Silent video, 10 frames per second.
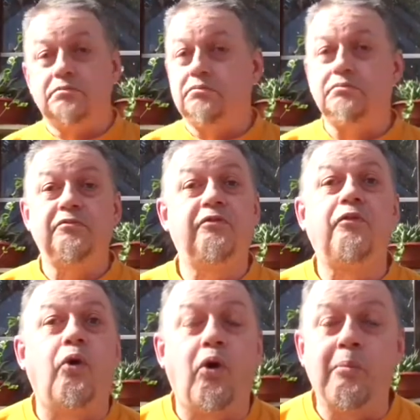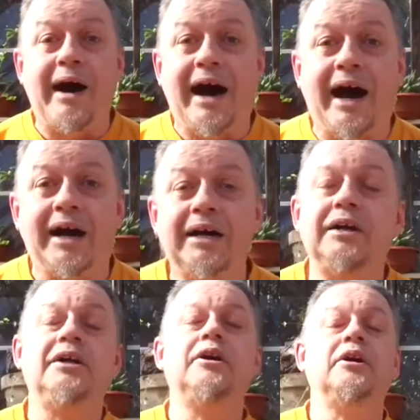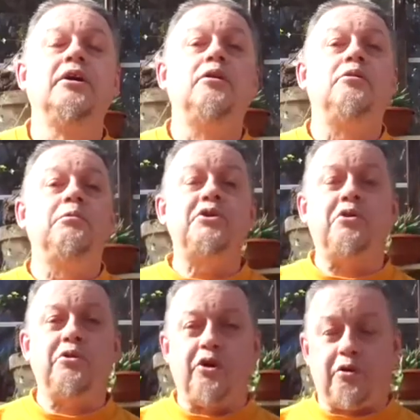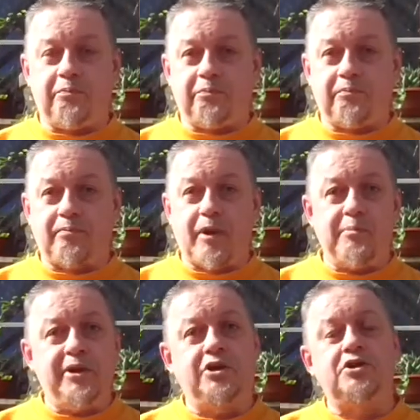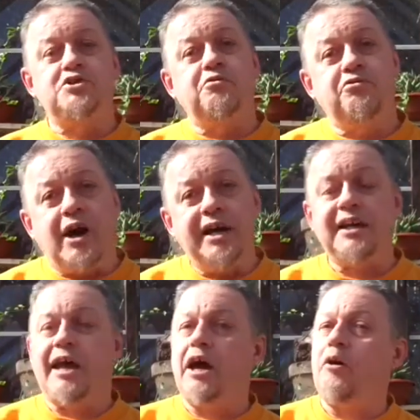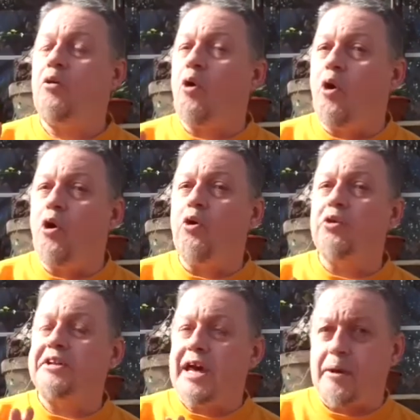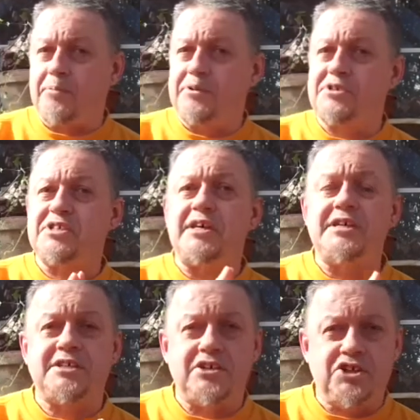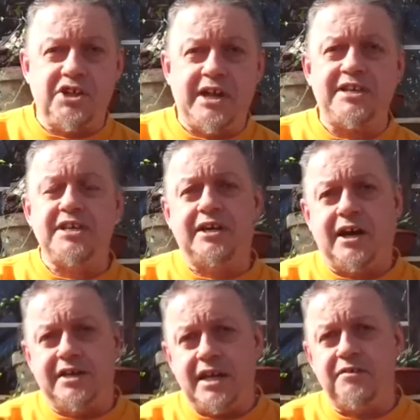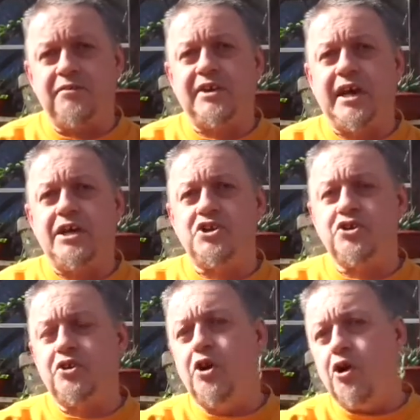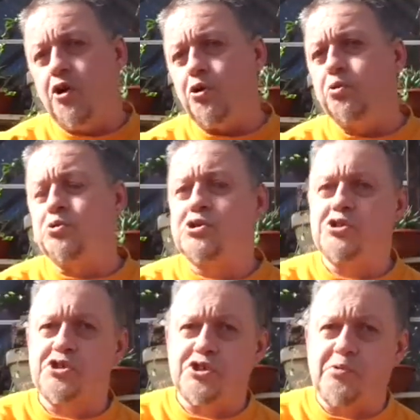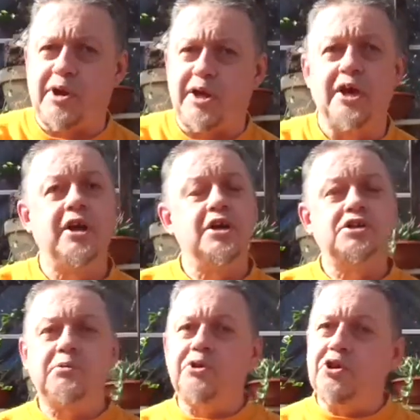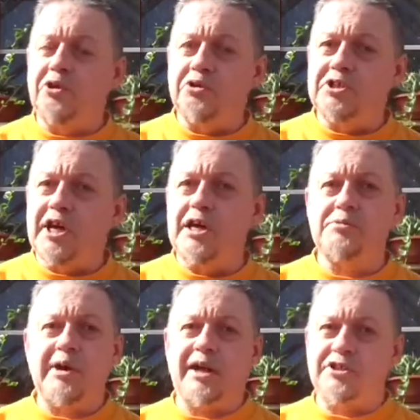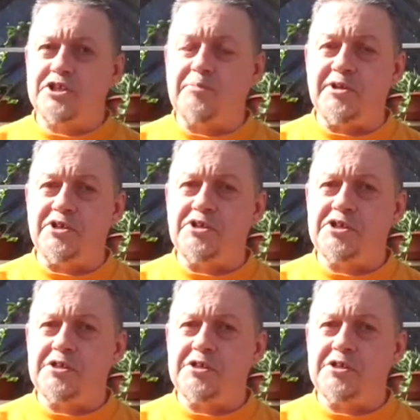forma? We don't know, because right now all that happens is that genetic identification holds sway. So in the old days we had the splitters,